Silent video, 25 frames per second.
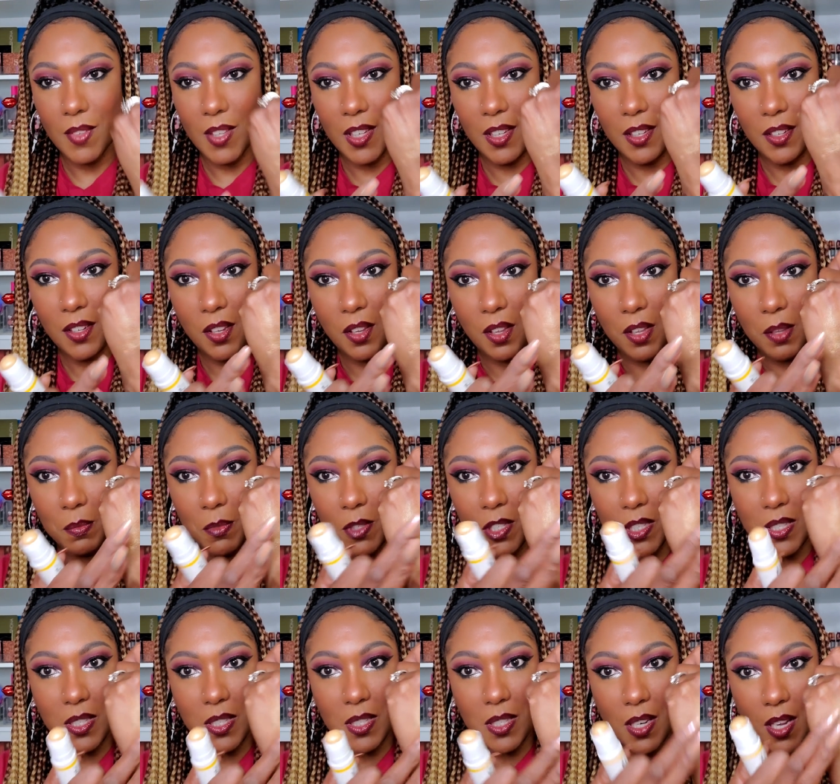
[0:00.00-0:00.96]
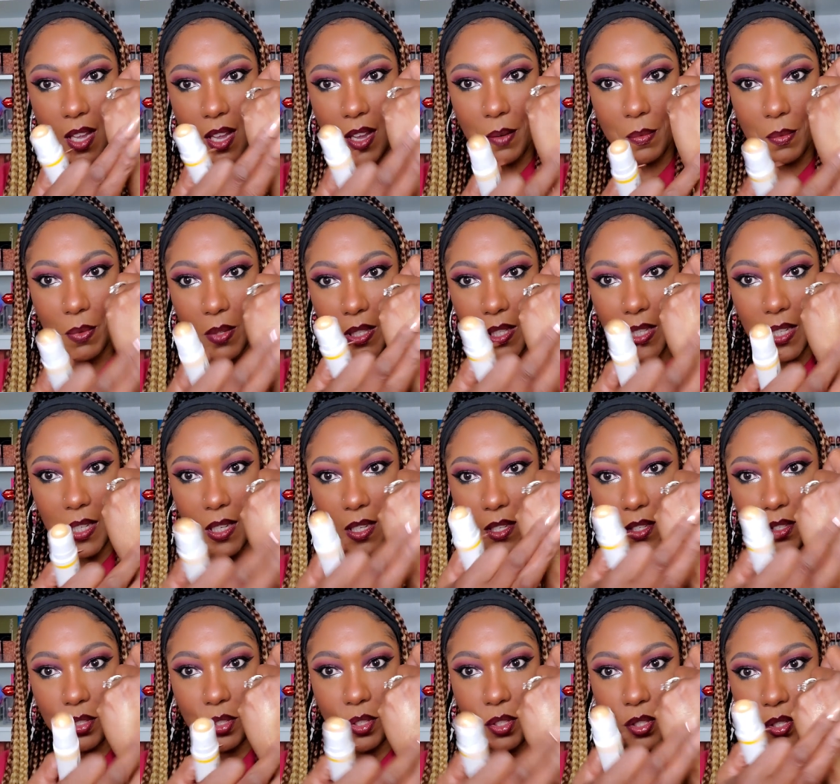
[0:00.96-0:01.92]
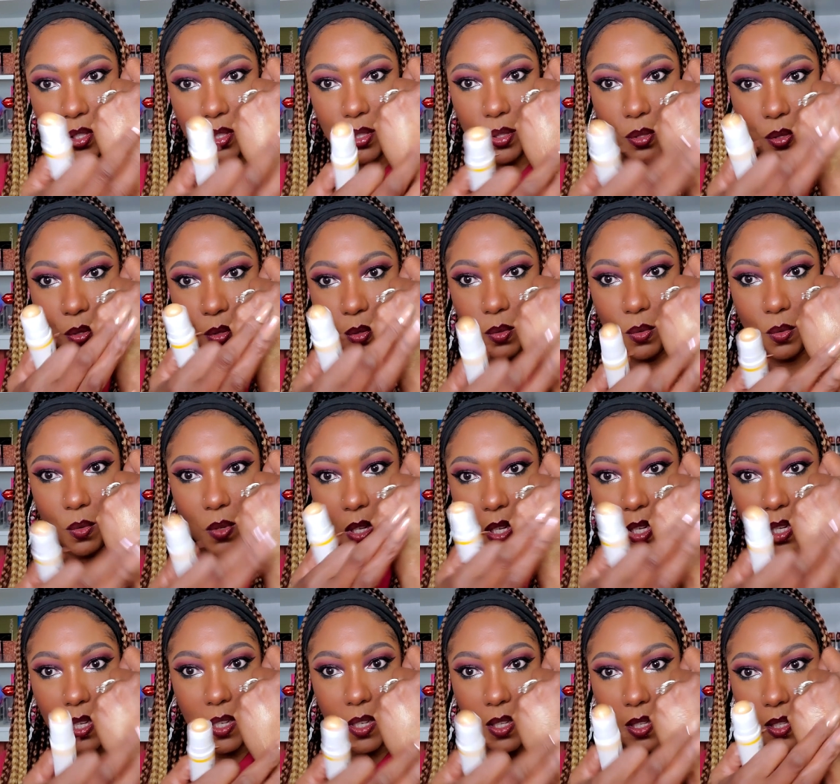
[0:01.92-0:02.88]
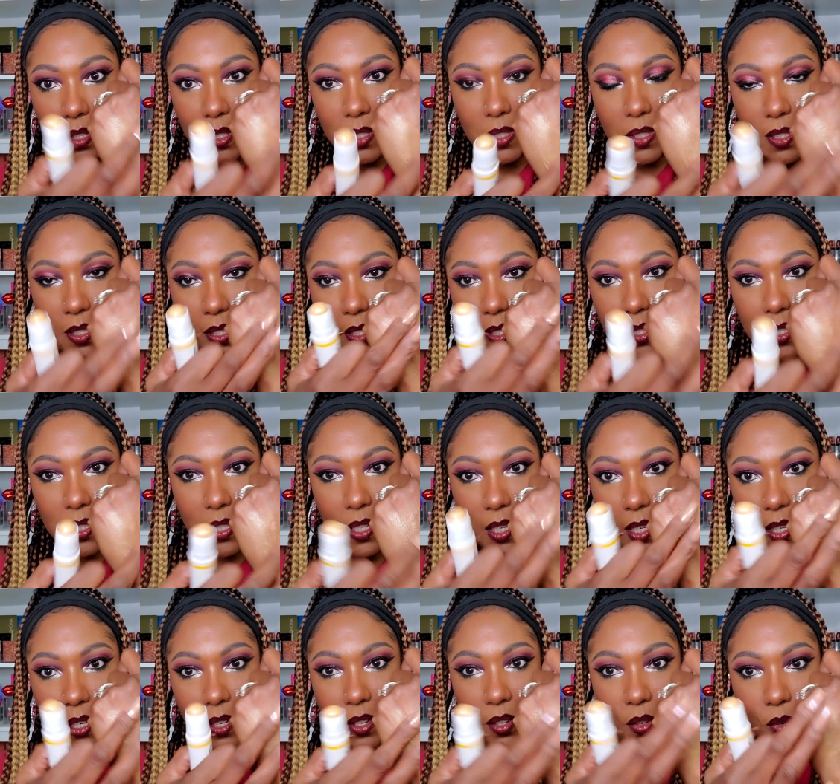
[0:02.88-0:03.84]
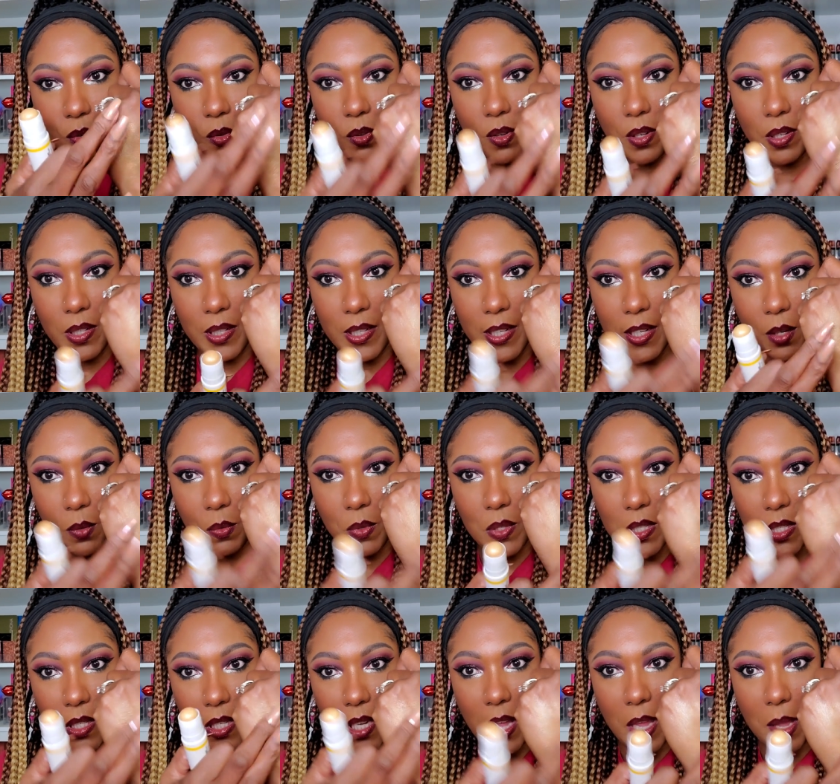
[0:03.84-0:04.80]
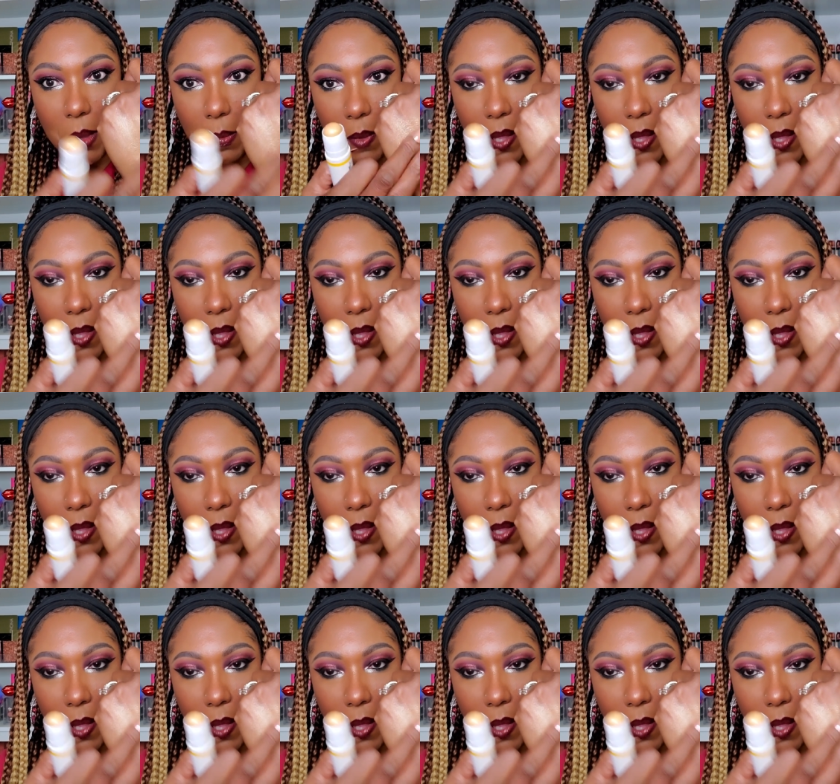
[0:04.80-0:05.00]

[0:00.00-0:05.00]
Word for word: you know, I'm just not really into stick or liquid type